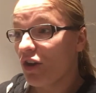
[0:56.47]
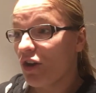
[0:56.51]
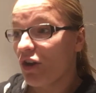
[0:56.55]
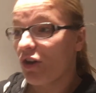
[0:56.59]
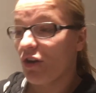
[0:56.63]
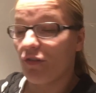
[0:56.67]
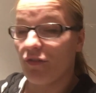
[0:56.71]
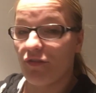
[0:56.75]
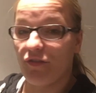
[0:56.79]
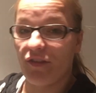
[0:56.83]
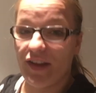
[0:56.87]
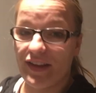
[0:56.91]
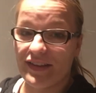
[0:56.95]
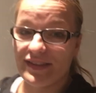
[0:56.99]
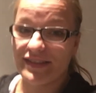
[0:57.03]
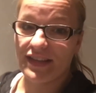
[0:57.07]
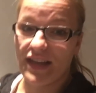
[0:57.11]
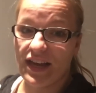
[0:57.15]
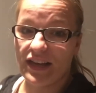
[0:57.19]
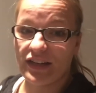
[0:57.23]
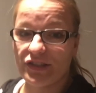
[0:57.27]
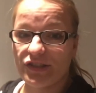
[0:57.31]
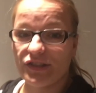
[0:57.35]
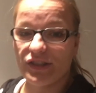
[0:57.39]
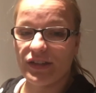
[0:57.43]
her friends
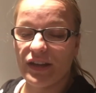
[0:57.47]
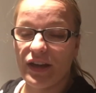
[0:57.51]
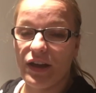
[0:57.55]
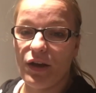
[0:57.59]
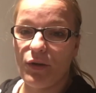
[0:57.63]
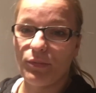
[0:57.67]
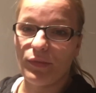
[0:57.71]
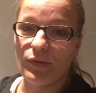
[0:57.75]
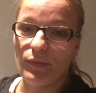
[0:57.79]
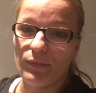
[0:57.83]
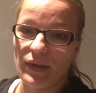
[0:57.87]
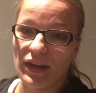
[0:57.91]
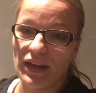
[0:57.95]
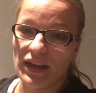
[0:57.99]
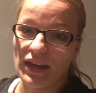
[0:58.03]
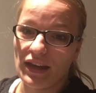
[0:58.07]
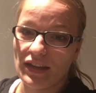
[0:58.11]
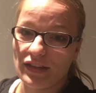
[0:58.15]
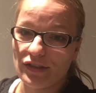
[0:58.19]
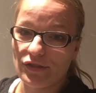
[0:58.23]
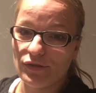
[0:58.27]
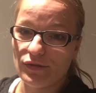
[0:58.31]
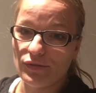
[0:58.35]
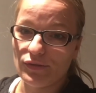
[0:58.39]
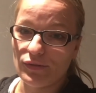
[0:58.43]
actually helping me
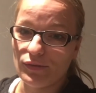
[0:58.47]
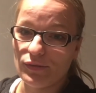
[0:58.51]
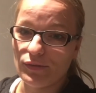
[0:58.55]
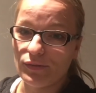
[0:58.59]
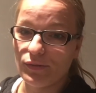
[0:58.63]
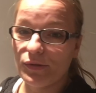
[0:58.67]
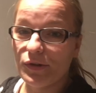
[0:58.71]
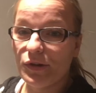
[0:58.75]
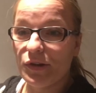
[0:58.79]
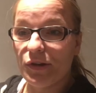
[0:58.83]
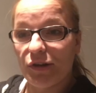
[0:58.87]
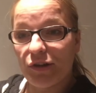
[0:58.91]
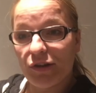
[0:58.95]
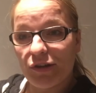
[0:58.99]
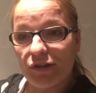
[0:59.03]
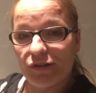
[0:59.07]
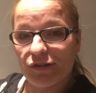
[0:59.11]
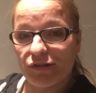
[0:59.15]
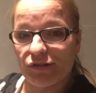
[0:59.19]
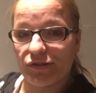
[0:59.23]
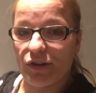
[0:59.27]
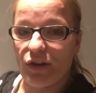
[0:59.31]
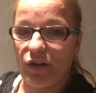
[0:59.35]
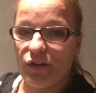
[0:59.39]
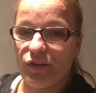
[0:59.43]
get to
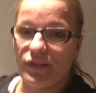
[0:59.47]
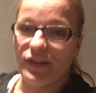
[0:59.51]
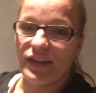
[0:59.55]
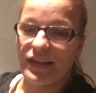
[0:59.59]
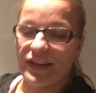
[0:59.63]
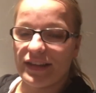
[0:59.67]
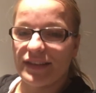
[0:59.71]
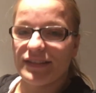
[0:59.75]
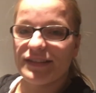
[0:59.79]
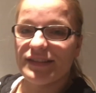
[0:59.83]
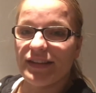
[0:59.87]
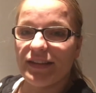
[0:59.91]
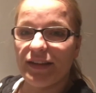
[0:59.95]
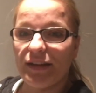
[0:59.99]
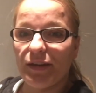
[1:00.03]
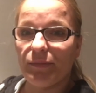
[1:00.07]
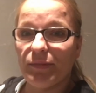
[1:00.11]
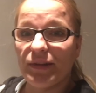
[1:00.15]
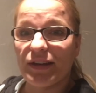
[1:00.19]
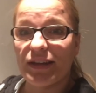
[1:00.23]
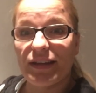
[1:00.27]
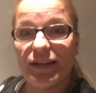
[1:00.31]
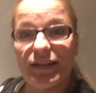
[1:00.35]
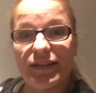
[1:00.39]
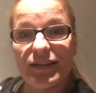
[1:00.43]
Salt Lake City
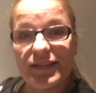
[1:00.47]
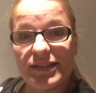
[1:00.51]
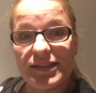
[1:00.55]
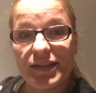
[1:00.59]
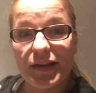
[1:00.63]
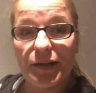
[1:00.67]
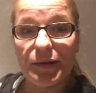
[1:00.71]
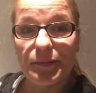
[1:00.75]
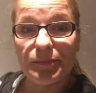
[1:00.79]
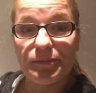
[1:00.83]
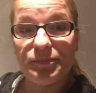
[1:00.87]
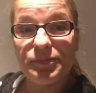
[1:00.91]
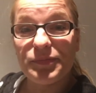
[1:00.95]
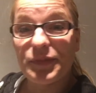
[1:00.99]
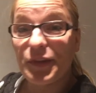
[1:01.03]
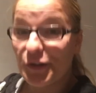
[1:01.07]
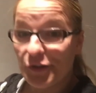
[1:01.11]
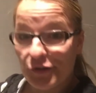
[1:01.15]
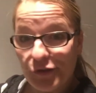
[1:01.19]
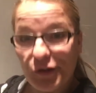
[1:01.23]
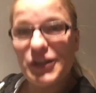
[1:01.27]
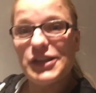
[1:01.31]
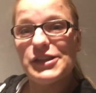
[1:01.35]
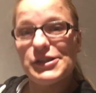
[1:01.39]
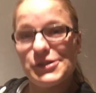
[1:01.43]
because um, the
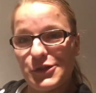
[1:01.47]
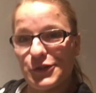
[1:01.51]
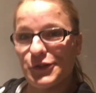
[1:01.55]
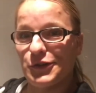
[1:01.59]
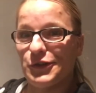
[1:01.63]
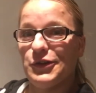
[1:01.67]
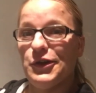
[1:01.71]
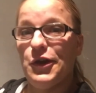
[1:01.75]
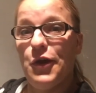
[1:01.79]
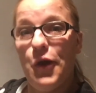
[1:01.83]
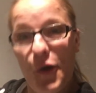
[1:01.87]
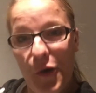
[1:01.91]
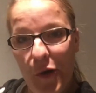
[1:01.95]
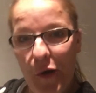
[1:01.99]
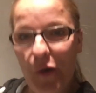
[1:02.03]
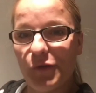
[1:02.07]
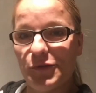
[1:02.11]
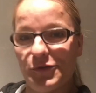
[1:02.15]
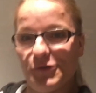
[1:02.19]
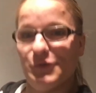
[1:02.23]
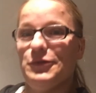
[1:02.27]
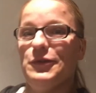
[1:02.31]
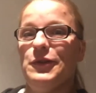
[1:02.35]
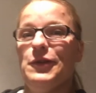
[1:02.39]
trains are also